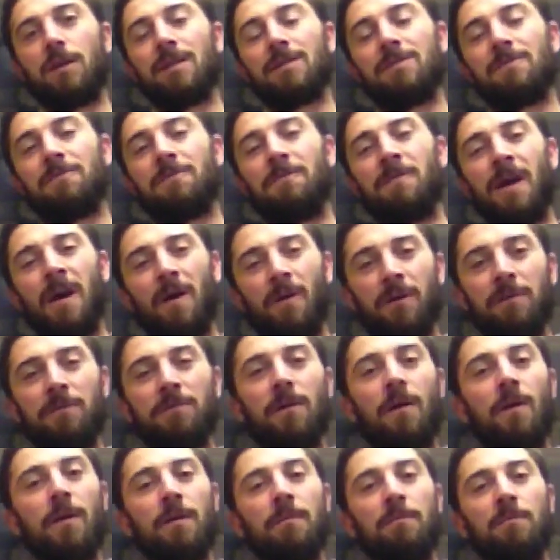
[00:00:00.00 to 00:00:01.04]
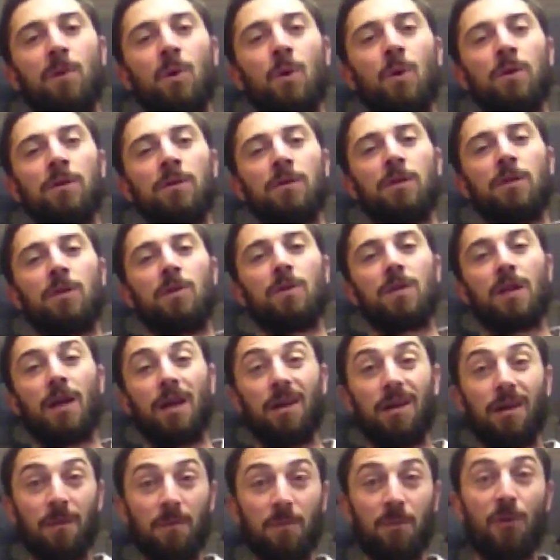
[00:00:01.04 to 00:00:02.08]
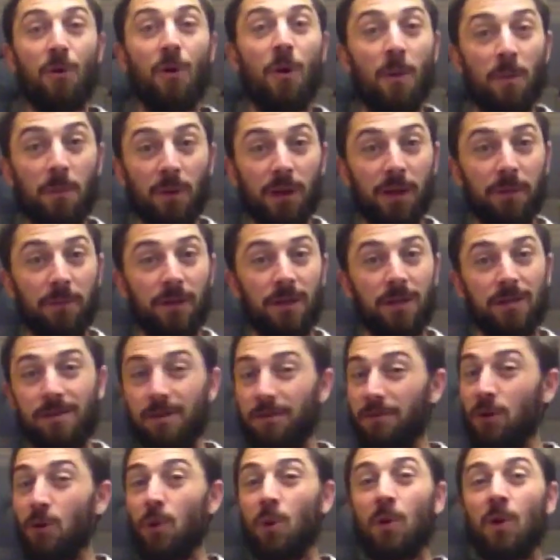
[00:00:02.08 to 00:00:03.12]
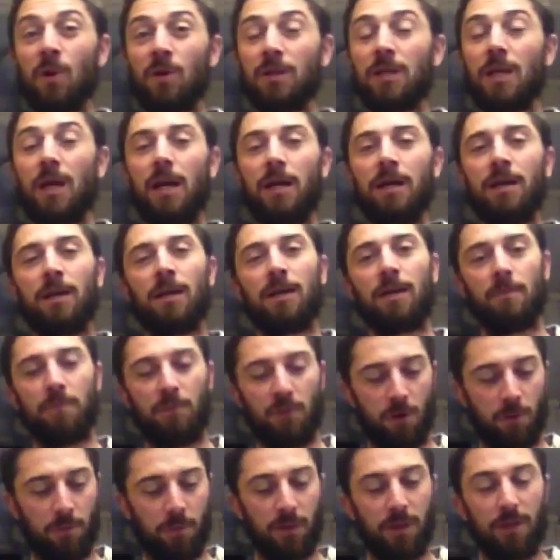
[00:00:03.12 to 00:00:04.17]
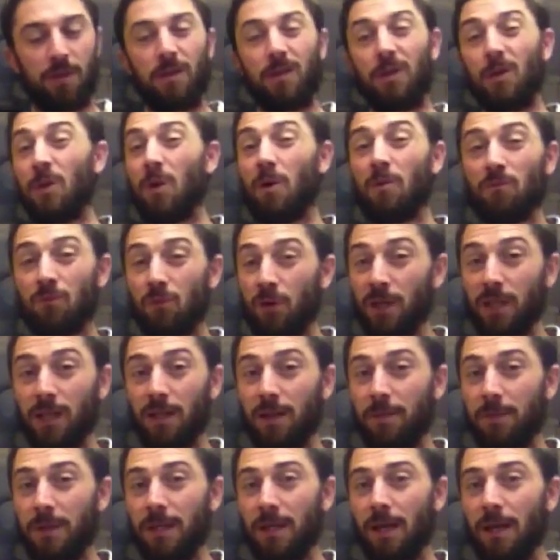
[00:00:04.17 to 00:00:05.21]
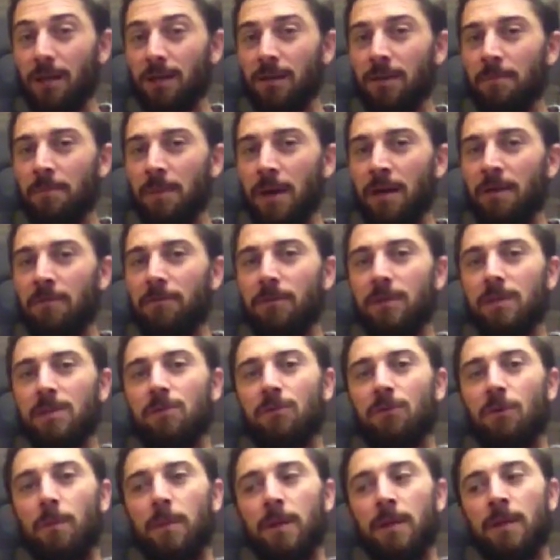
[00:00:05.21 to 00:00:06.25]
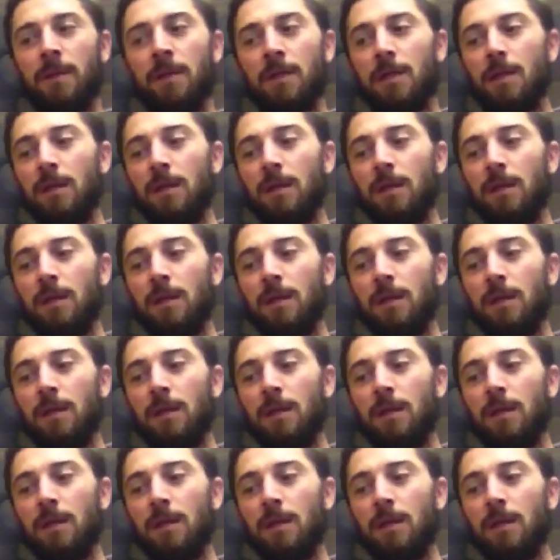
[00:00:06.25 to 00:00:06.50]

it's very, very important that you take it properly, because if you're not taking it properly, then you're not really going to be getting the benefits from it.